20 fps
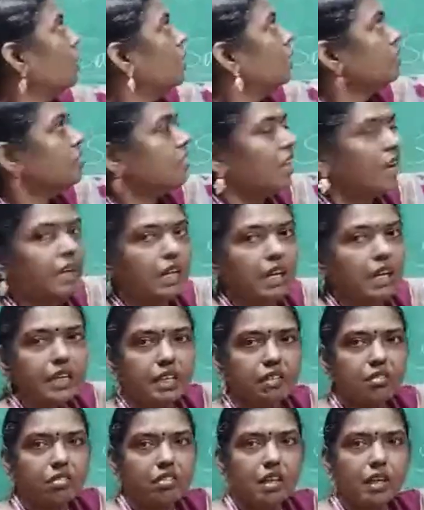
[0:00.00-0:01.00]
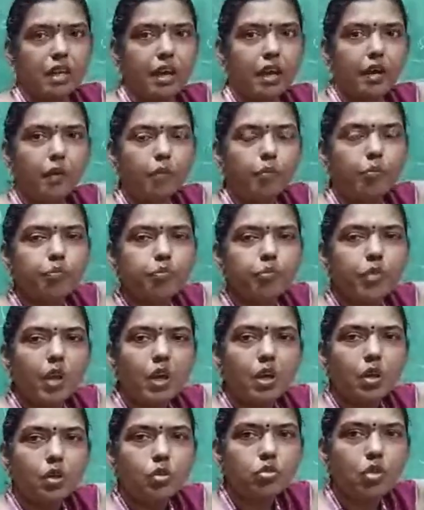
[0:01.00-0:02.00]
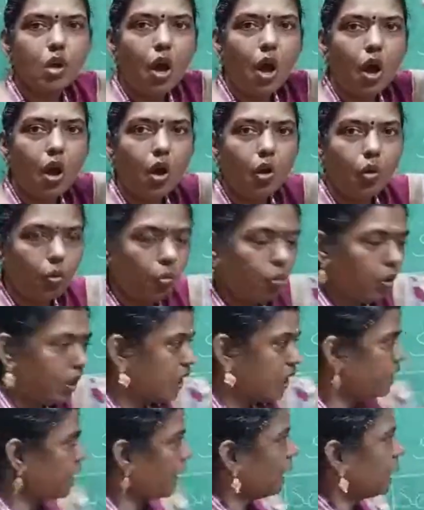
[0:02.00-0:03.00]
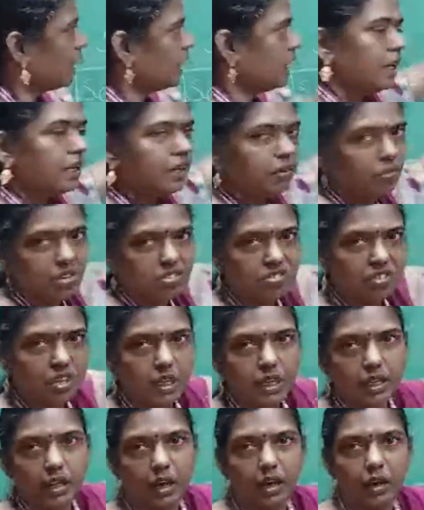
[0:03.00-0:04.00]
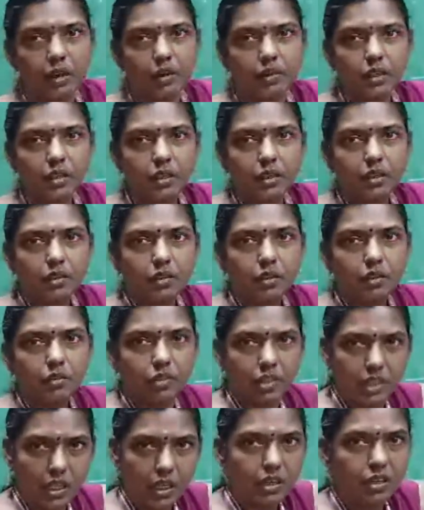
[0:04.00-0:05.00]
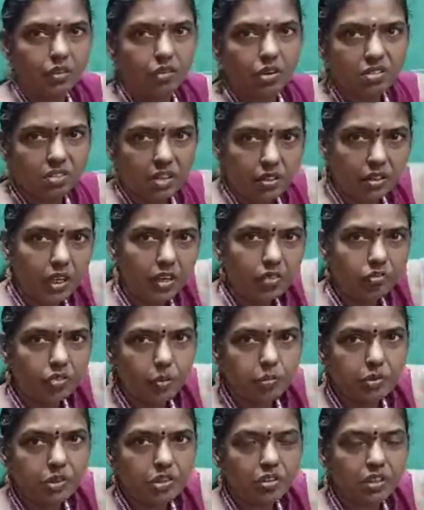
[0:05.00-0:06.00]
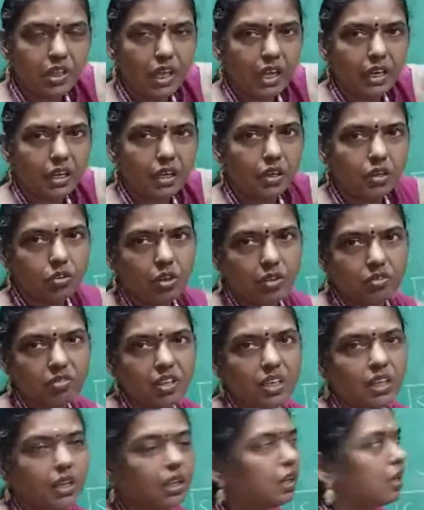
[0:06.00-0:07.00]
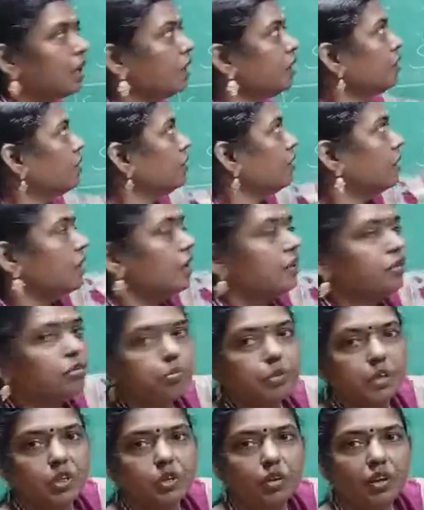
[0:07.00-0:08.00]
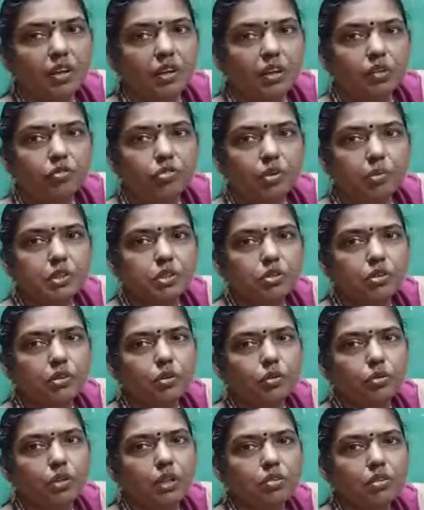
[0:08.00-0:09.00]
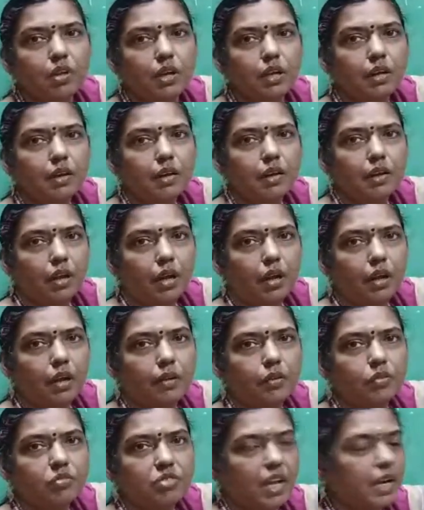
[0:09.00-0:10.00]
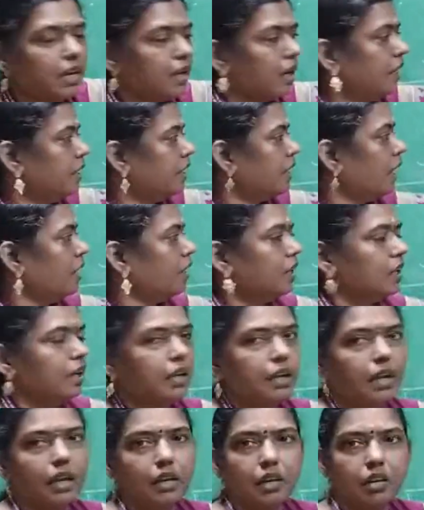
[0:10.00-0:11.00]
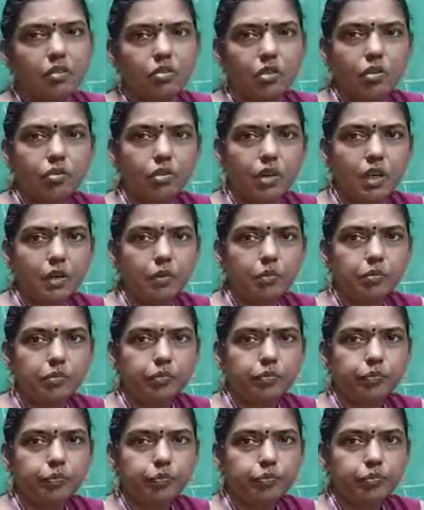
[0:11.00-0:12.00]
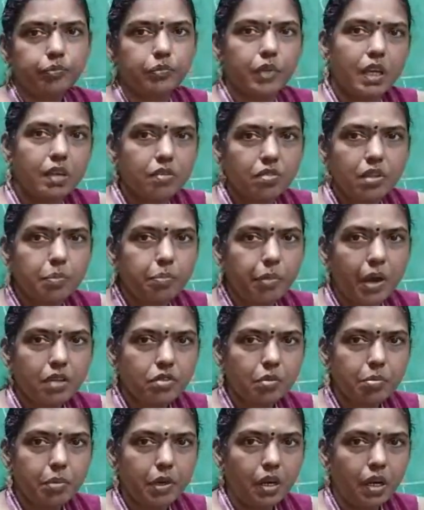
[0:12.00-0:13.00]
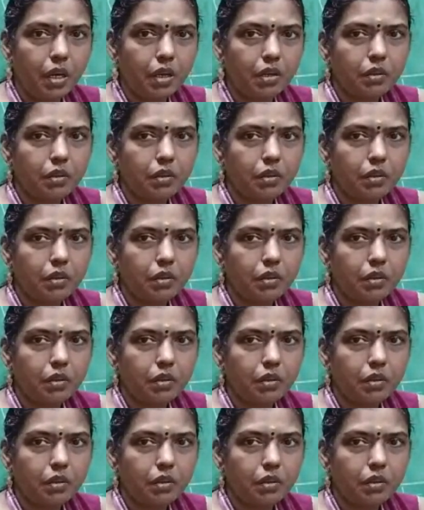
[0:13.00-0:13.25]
Satellite is here. So only directly it will send. Whether it will send the information directly, the sender can transmit the information to the satellite and we can receive it. Is it possible?